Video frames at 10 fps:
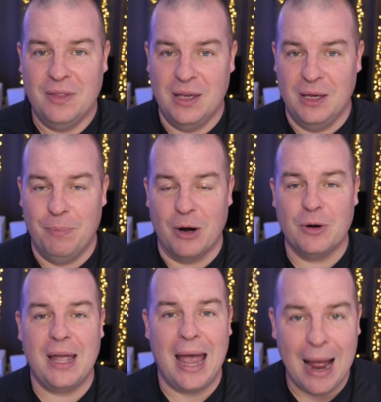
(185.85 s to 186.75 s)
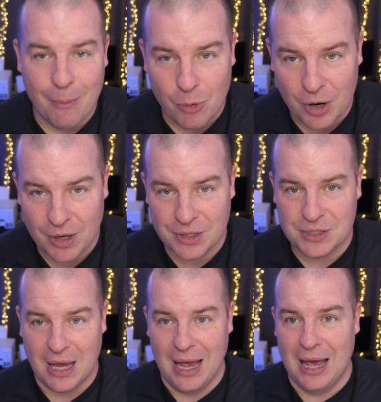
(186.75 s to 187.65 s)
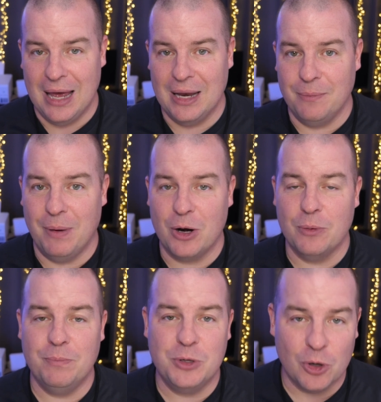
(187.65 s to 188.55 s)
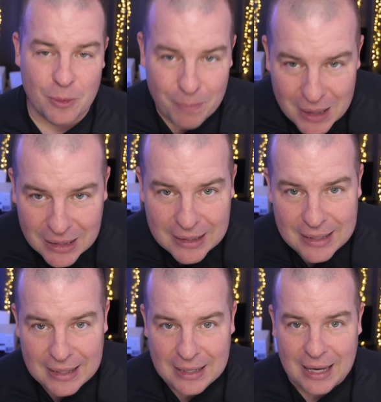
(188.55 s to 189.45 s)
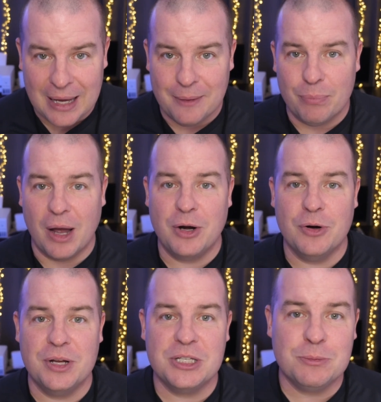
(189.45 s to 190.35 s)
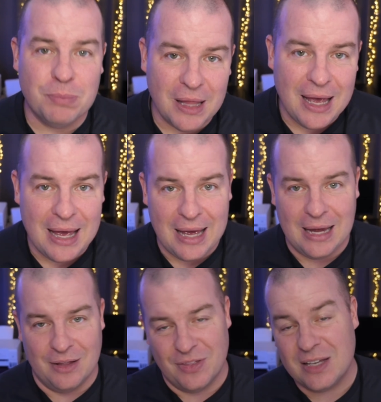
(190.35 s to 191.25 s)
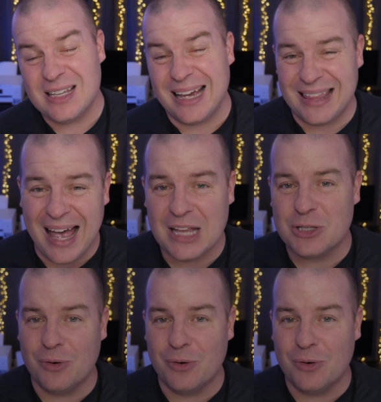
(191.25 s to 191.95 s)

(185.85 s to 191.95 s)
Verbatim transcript: the better cameras and better durability and brighter display and things like that.